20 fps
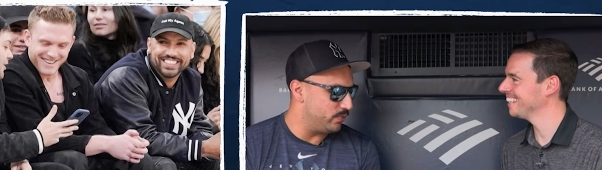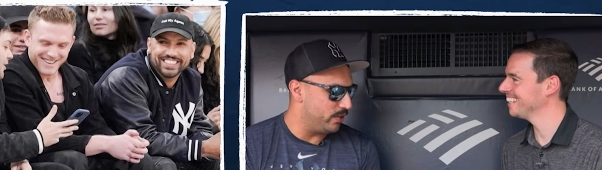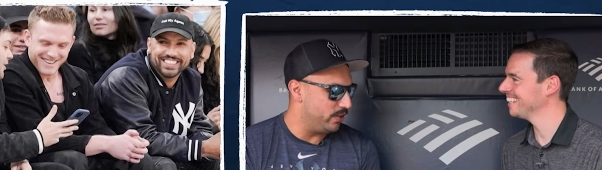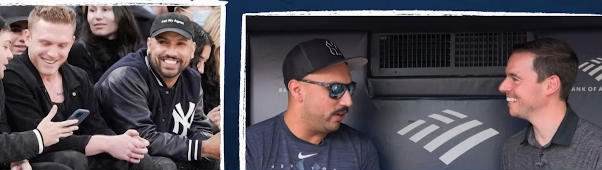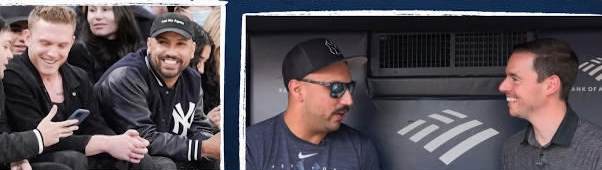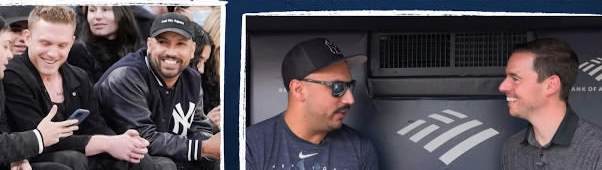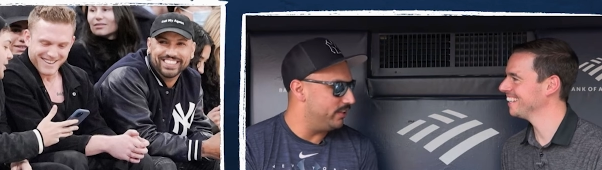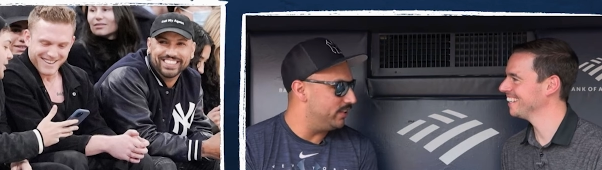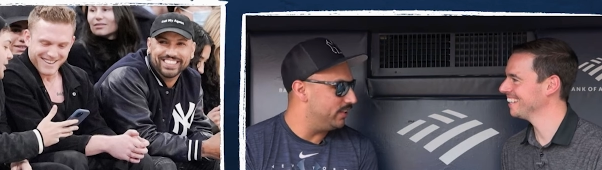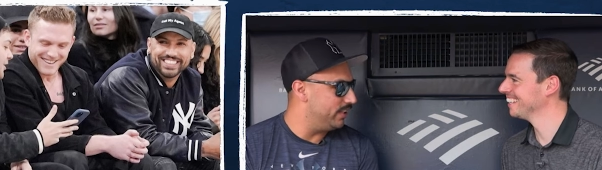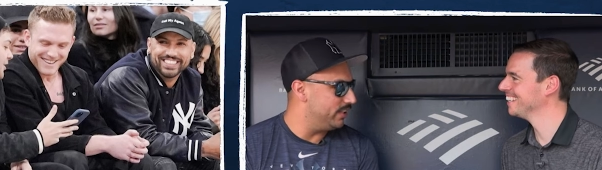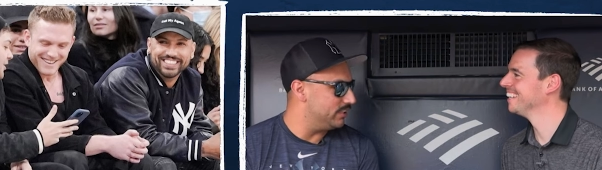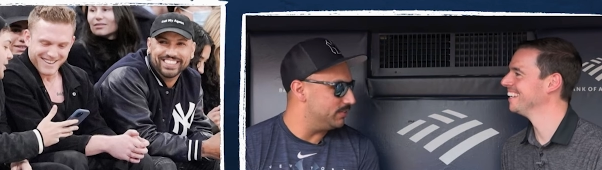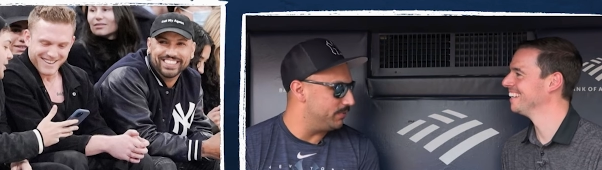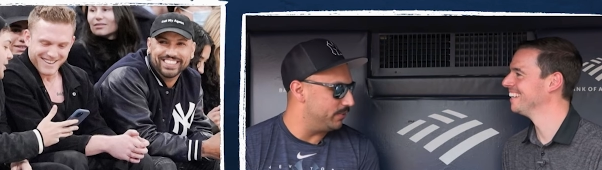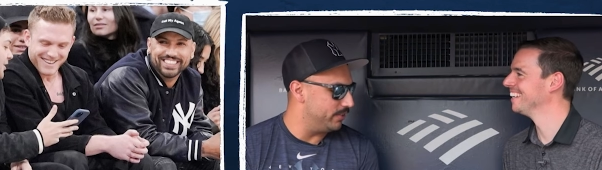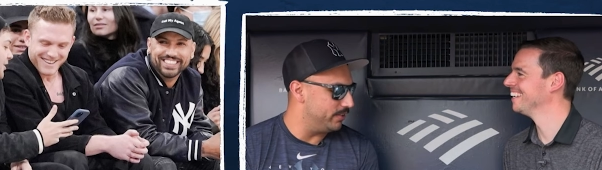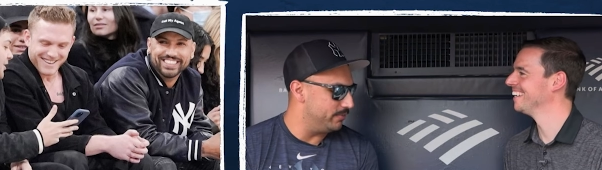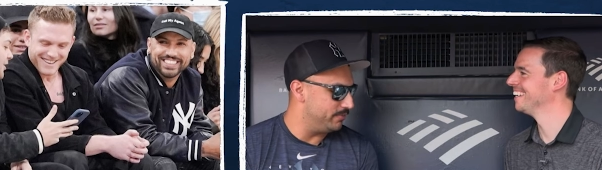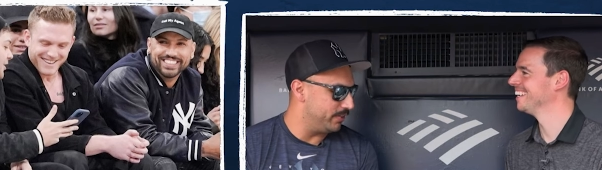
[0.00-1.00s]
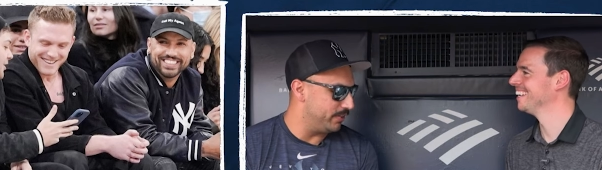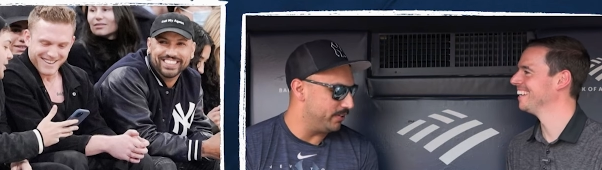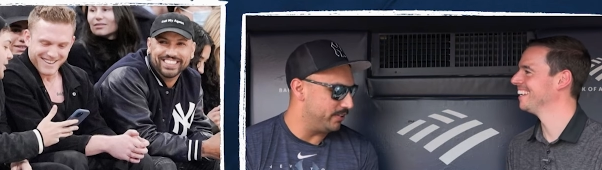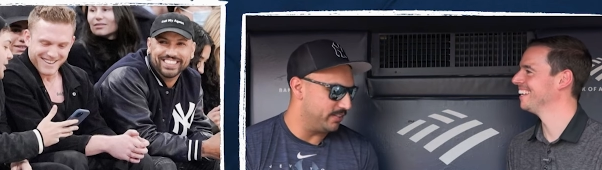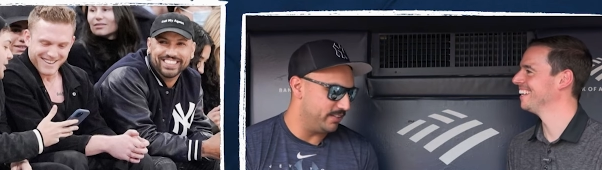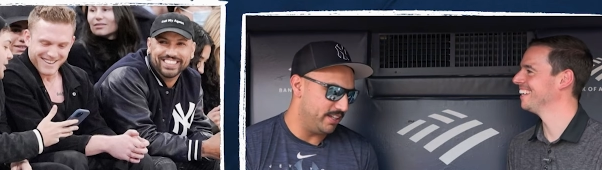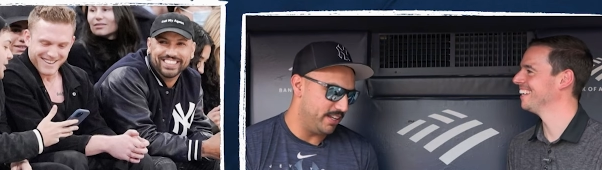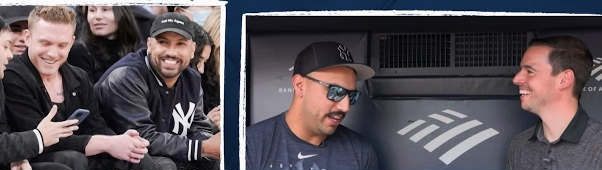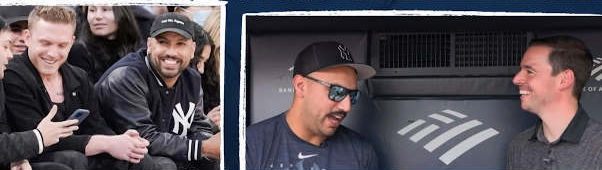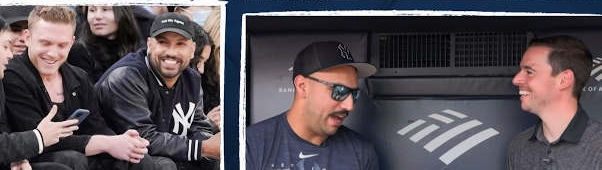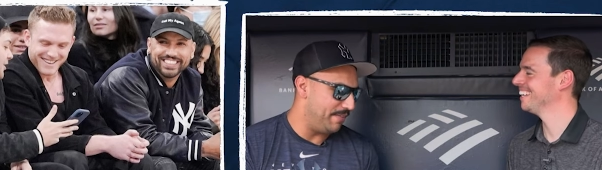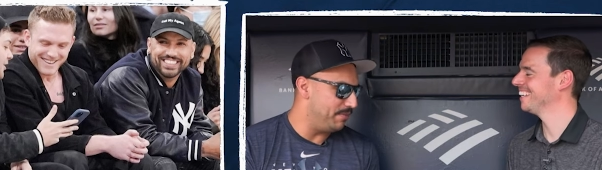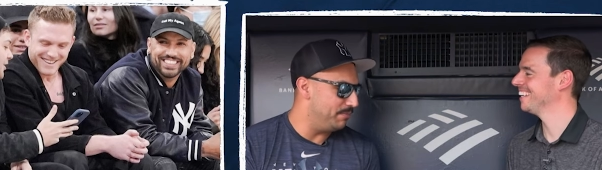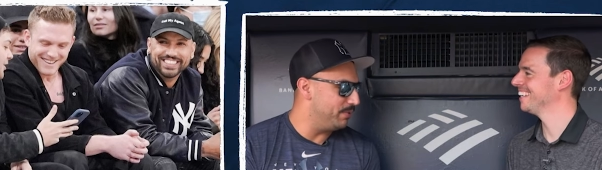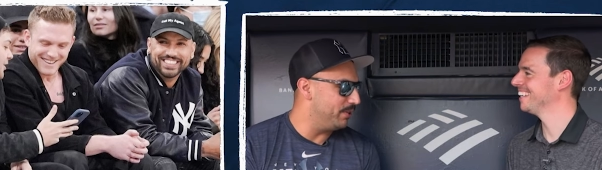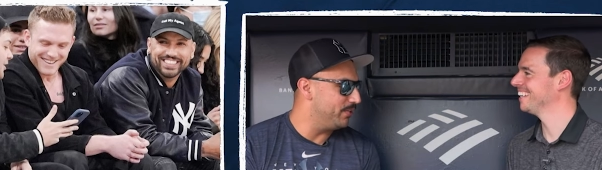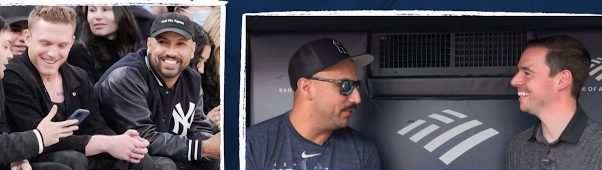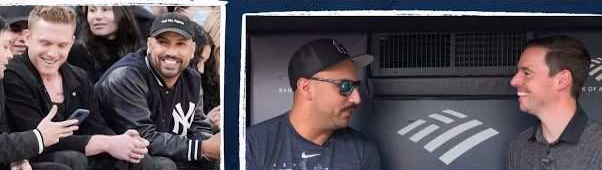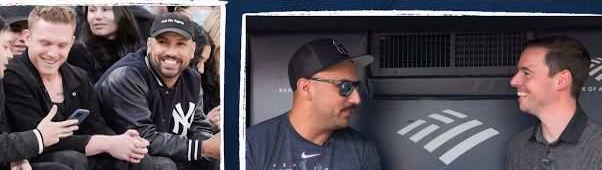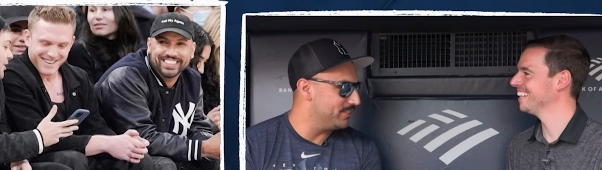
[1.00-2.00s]
Speaker 1: Square Garden the Knicks for, for having me
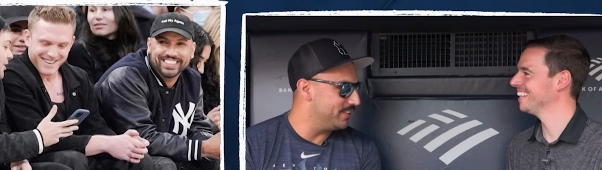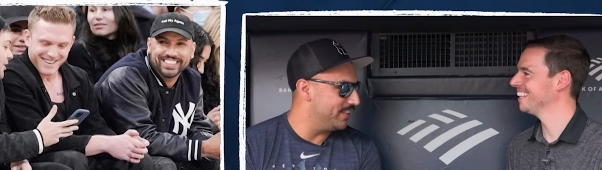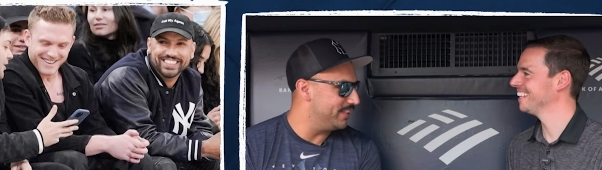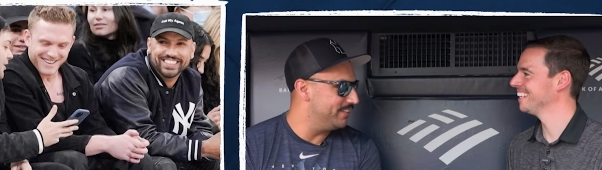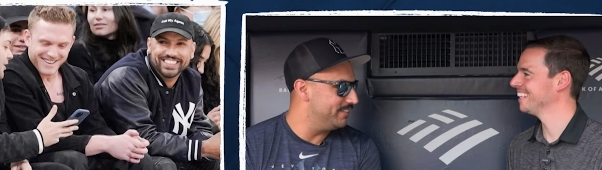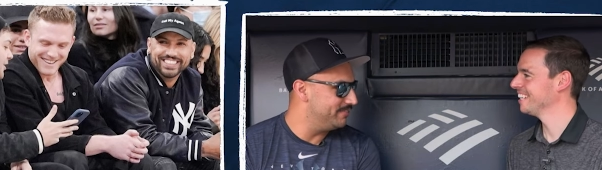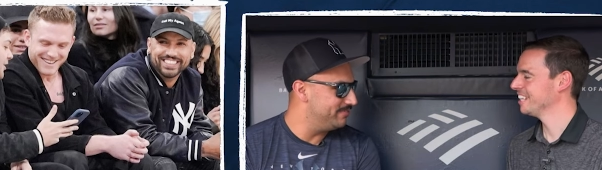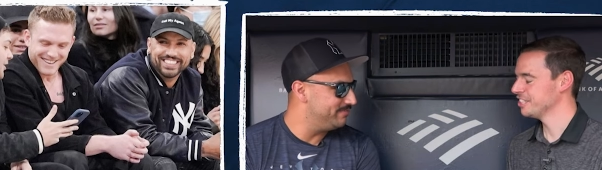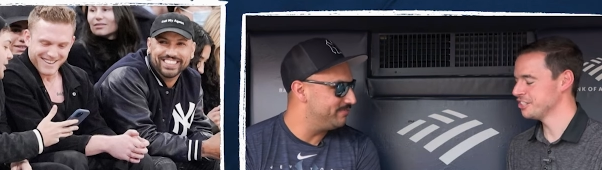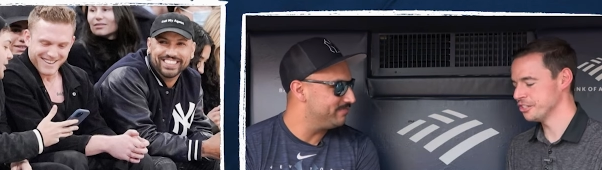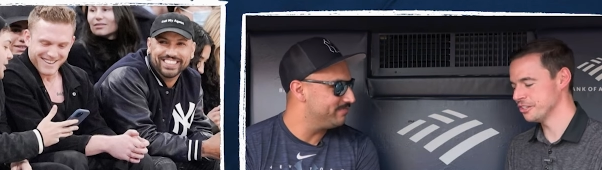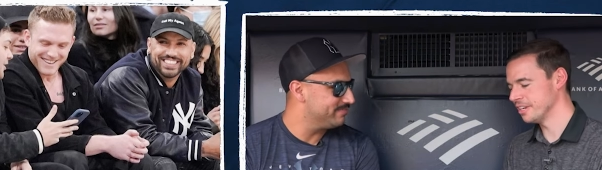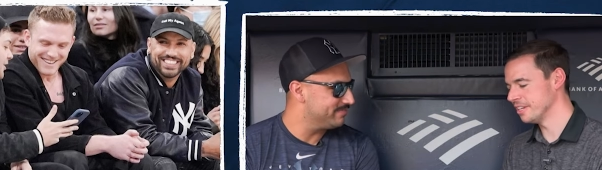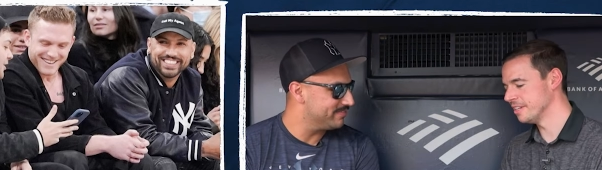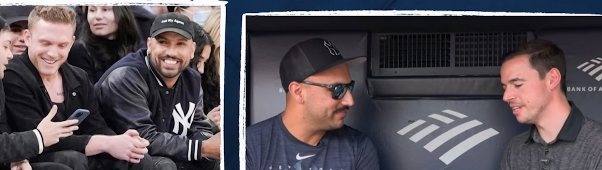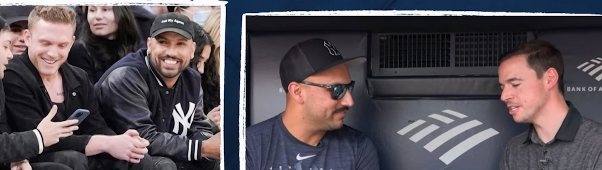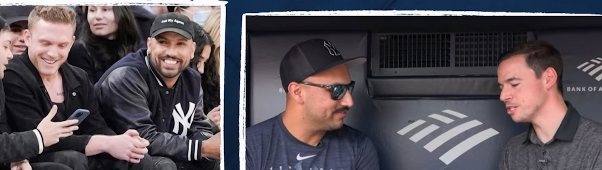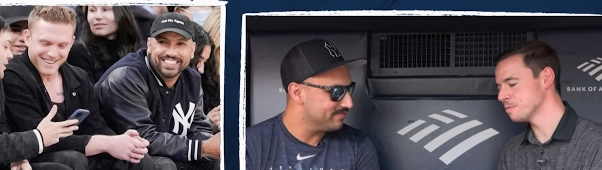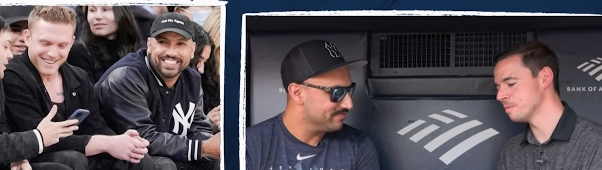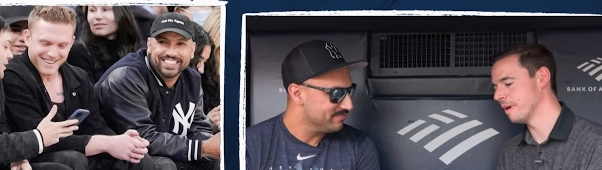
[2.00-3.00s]
courtside.
Speaker 2: Dude, and this